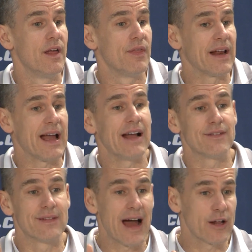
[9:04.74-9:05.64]
that guys
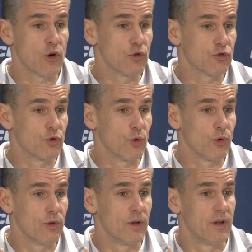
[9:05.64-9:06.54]
have got to go to
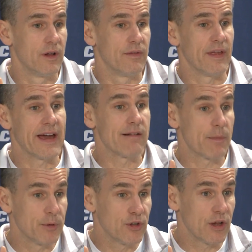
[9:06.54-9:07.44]
school, they got to
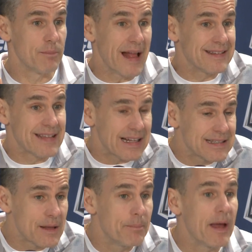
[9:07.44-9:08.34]
represent. That's,
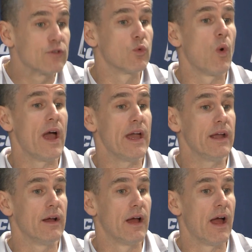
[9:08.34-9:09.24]
that's the best
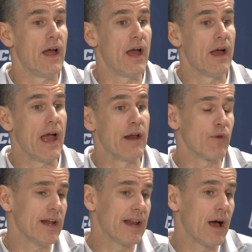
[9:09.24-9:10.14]
way, and
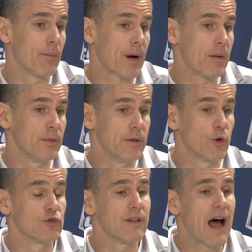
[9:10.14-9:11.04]
right now, probably the
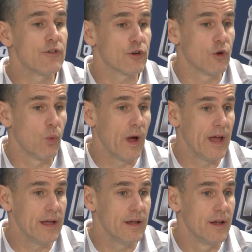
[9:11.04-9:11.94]
most logical
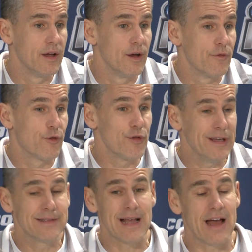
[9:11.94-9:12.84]
way for
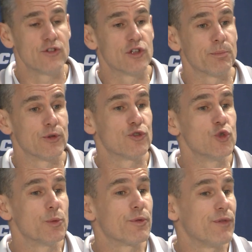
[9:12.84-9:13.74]
these guys to
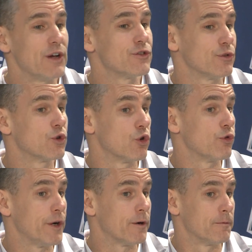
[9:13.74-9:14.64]
pursue a professional
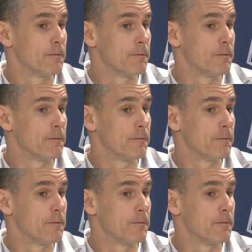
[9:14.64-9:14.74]
career.